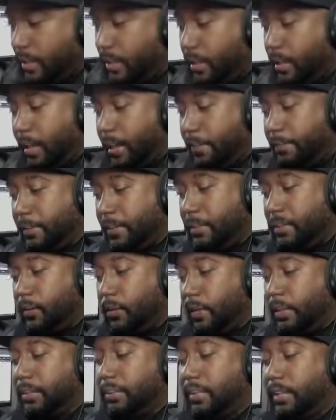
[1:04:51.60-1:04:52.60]
I feel like the
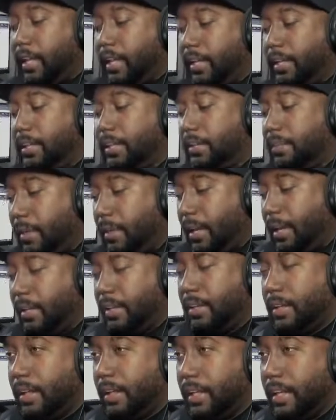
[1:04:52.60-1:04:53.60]
Razer, like,
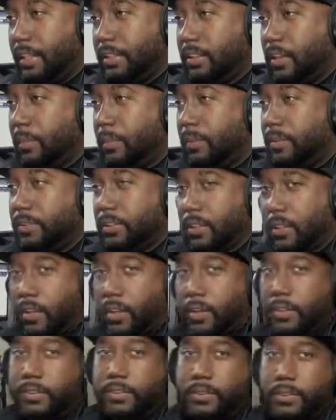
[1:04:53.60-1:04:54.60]
man, it's almost
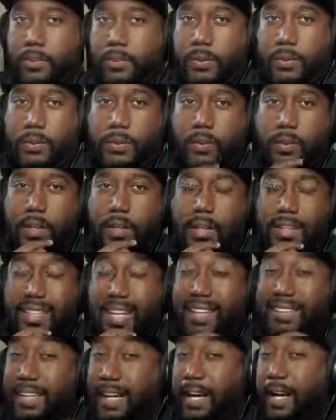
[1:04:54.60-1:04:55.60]
close to
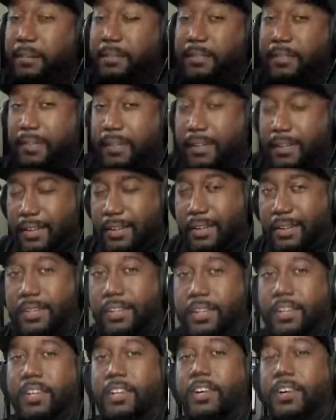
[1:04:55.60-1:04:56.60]
that time of year
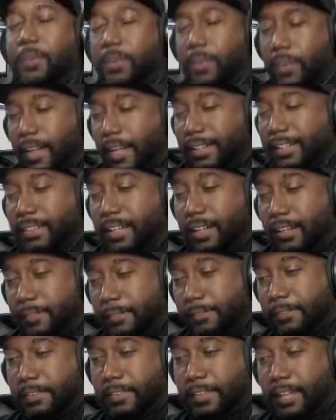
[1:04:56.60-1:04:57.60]
where that
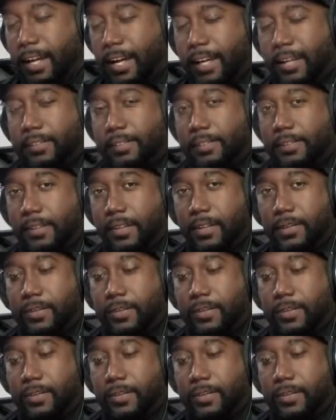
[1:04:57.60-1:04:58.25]
stuff kind of,